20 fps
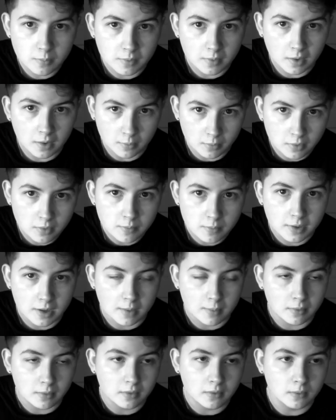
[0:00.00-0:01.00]
I want to be
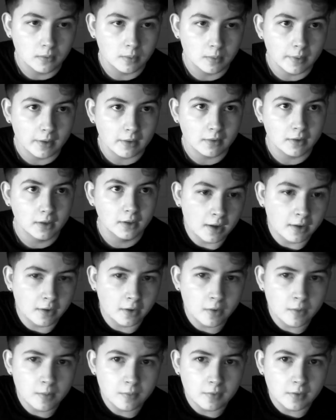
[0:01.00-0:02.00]
able to talk about it, and
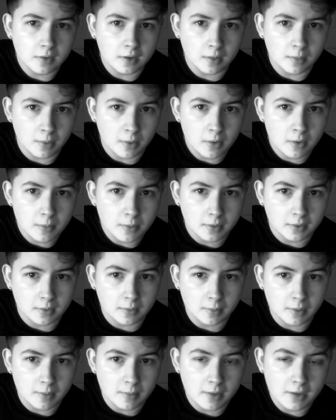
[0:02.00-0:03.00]
hopefully I'm hoping that
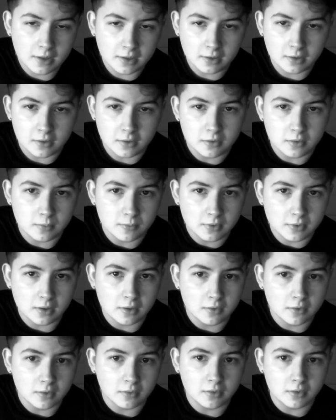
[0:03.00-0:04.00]
by making YouTube
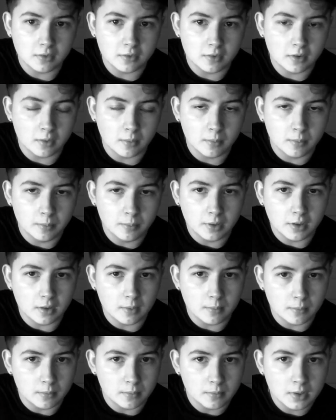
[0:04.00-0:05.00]
videos I'll
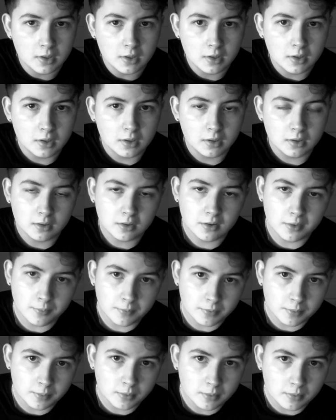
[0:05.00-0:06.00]
become
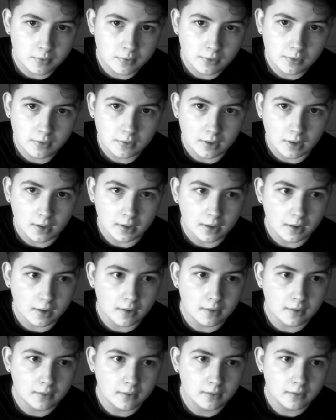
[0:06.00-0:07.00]
comfortable with doing that again.